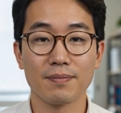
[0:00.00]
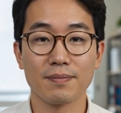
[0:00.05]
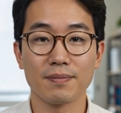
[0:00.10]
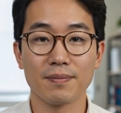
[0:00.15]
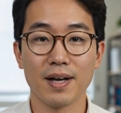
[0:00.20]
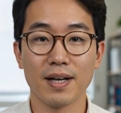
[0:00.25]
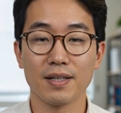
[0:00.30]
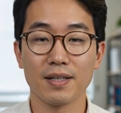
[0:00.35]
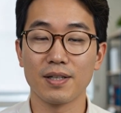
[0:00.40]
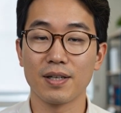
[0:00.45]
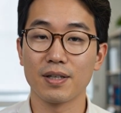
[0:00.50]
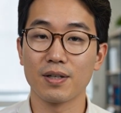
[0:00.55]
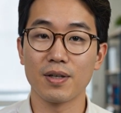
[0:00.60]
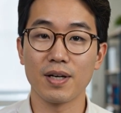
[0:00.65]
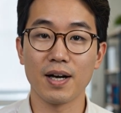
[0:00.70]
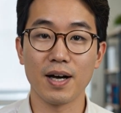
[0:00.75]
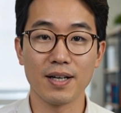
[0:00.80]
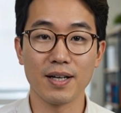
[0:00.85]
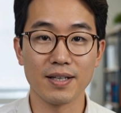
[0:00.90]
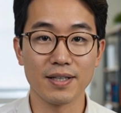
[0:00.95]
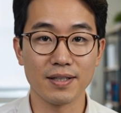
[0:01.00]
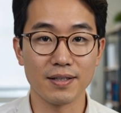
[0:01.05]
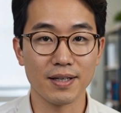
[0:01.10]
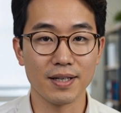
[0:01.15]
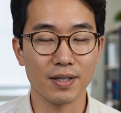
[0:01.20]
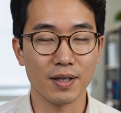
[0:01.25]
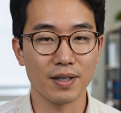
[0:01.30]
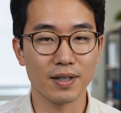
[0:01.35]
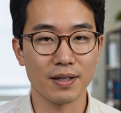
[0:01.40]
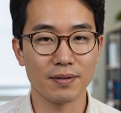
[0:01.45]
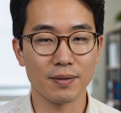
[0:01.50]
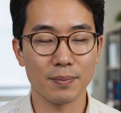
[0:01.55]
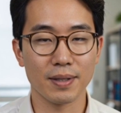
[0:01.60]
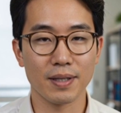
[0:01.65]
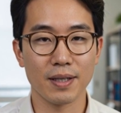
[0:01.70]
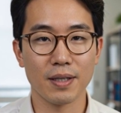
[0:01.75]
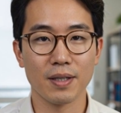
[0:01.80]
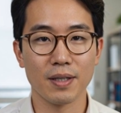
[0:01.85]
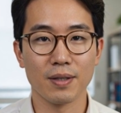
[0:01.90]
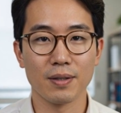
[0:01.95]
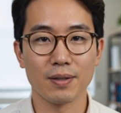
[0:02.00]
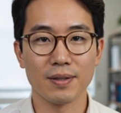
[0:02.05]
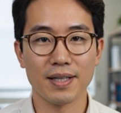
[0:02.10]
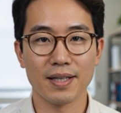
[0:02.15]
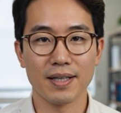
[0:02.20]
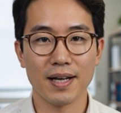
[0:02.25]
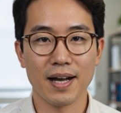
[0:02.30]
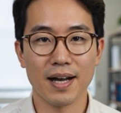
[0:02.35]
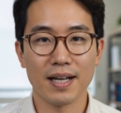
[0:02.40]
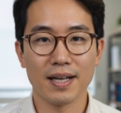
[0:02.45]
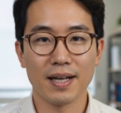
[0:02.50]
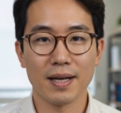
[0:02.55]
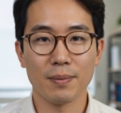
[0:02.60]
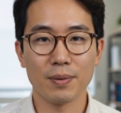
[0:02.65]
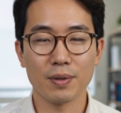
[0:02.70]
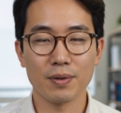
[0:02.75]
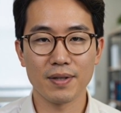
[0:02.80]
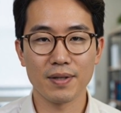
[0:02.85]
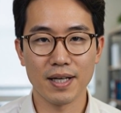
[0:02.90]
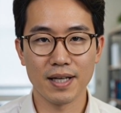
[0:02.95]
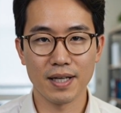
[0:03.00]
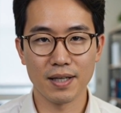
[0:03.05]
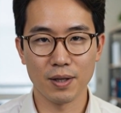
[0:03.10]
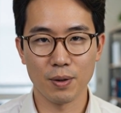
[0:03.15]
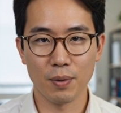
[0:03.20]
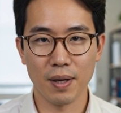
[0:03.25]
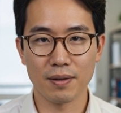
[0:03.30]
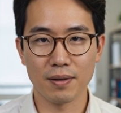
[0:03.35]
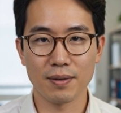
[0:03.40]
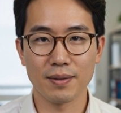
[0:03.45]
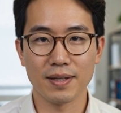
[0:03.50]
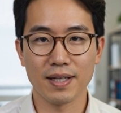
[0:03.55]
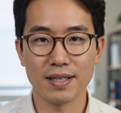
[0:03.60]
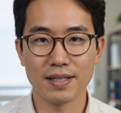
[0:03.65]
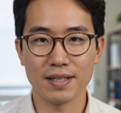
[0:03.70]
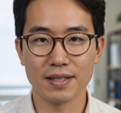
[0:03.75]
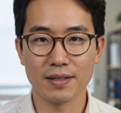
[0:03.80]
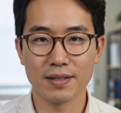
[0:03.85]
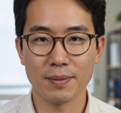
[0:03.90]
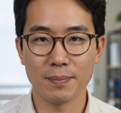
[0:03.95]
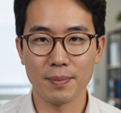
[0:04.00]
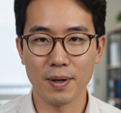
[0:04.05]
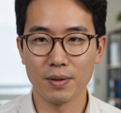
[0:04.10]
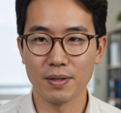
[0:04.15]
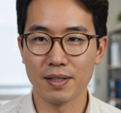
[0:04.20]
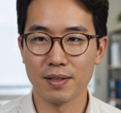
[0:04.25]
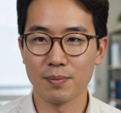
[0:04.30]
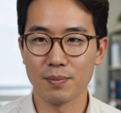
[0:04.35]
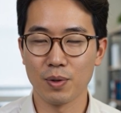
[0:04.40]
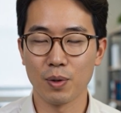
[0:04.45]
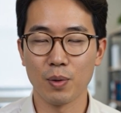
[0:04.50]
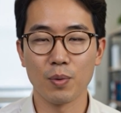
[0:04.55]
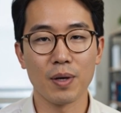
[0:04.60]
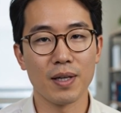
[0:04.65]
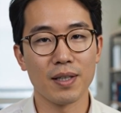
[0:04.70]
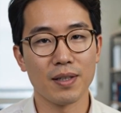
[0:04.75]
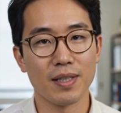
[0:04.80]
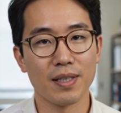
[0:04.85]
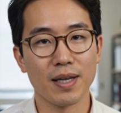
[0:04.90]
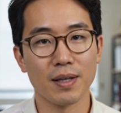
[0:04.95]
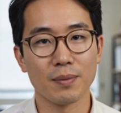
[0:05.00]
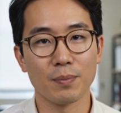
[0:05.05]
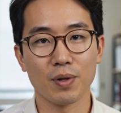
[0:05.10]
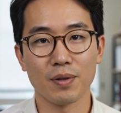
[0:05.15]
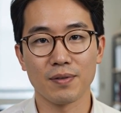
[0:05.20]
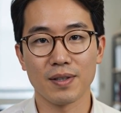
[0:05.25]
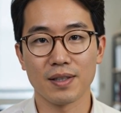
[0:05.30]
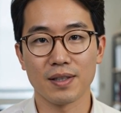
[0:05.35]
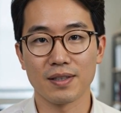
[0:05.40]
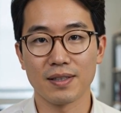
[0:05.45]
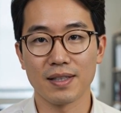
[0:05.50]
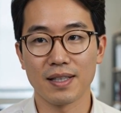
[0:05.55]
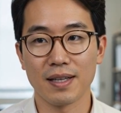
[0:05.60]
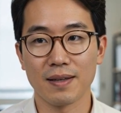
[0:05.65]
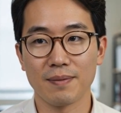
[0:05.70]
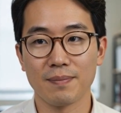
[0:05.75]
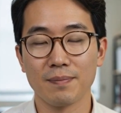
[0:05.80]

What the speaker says: Engineers are constantly searching for materials that can move heat away from sensitive components more quickly and more efficiently.